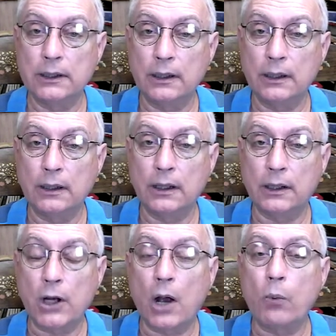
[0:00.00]
Yahweh
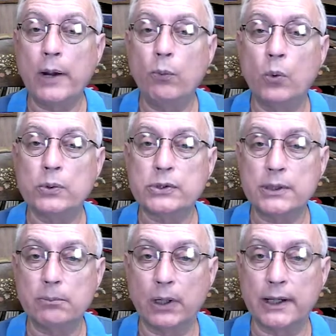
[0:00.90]
wants to
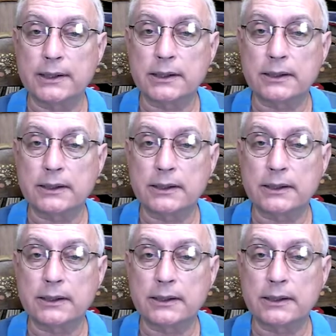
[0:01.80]
bless us.